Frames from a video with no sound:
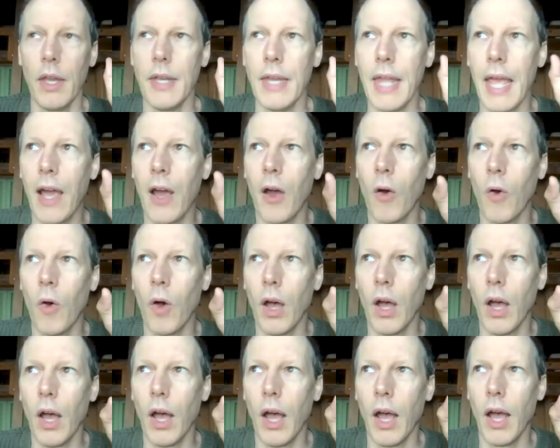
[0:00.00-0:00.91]
Now,
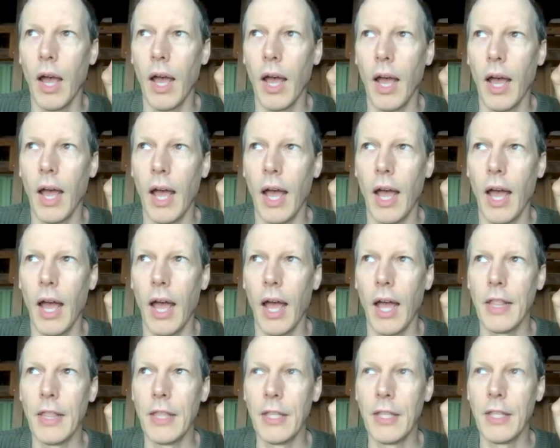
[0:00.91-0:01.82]

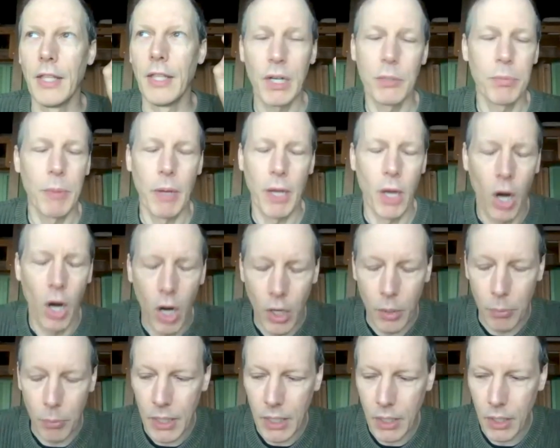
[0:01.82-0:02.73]
this breaks my
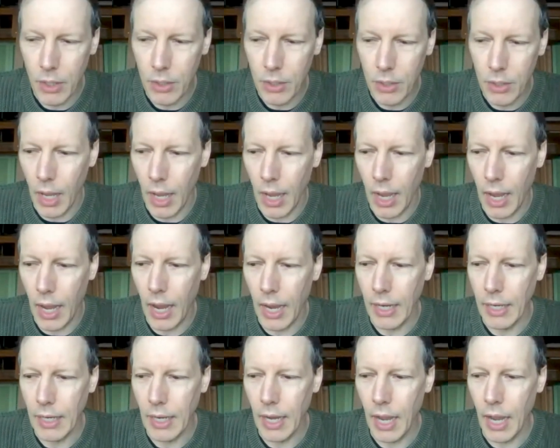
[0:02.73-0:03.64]
heart because
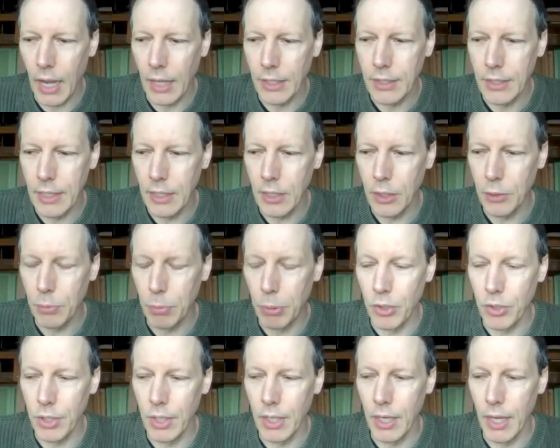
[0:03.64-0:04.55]
I see this
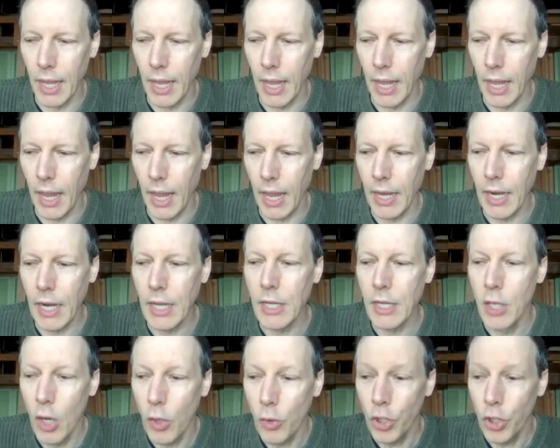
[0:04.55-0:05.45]
person and I
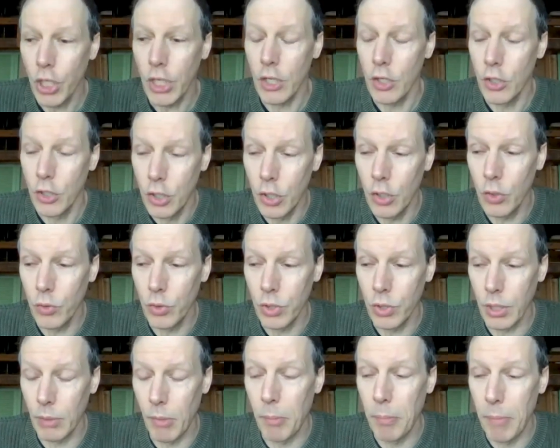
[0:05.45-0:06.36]
know she could do
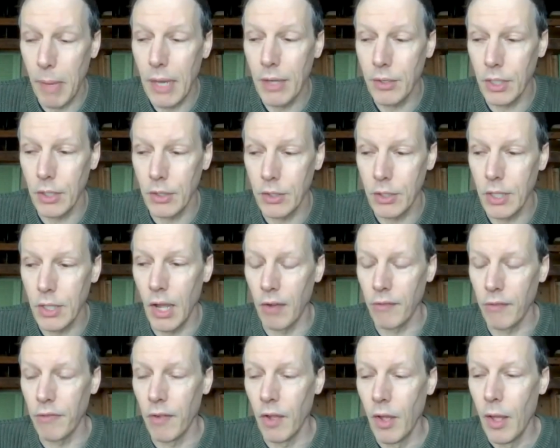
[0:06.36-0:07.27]
some amazing
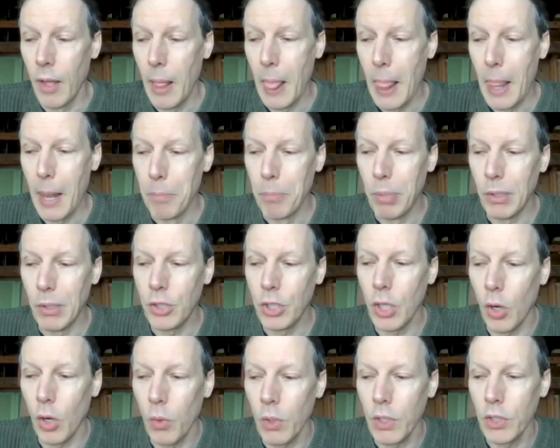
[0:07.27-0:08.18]
stuff, but
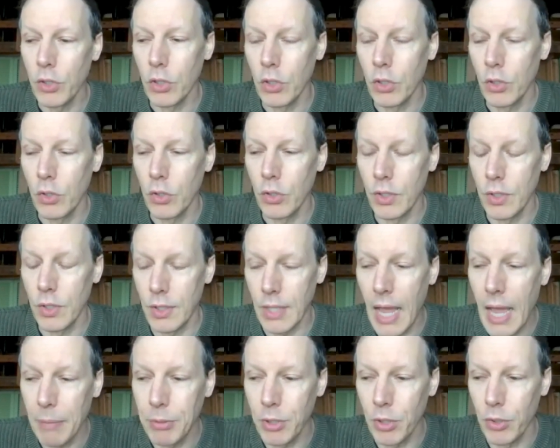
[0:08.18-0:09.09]
she always
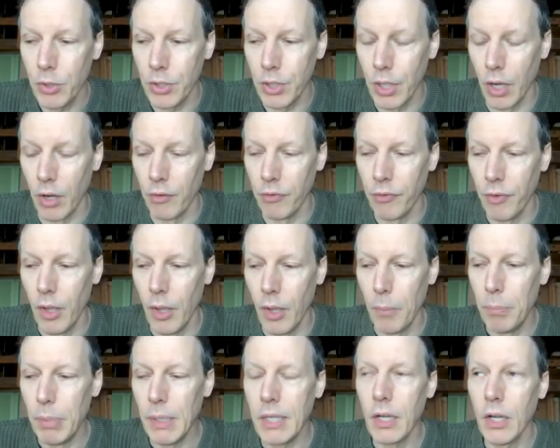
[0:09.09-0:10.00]
stops herself
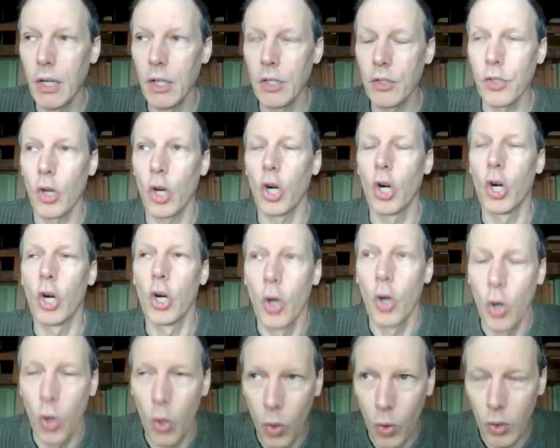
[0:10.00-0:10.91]
because her
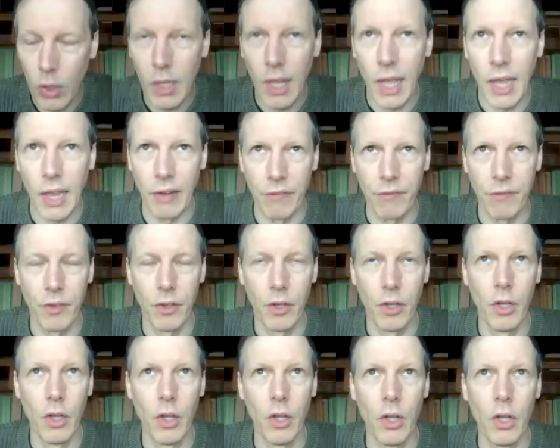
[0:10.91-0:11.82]
whole life
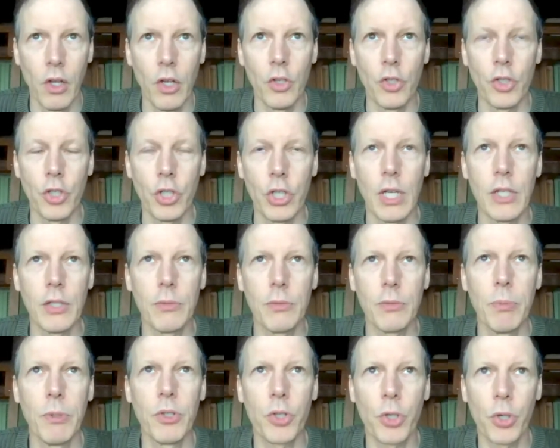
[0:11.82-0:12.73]
she has
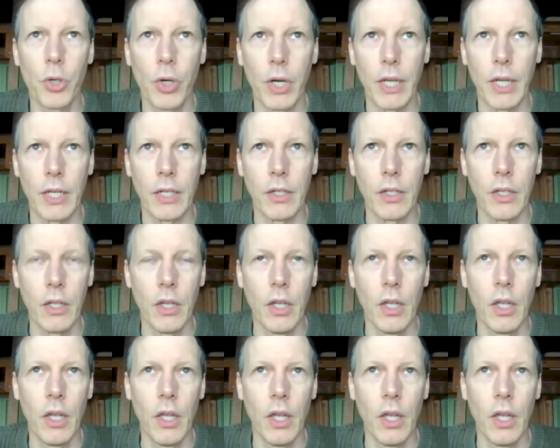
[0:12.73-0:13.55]
been trained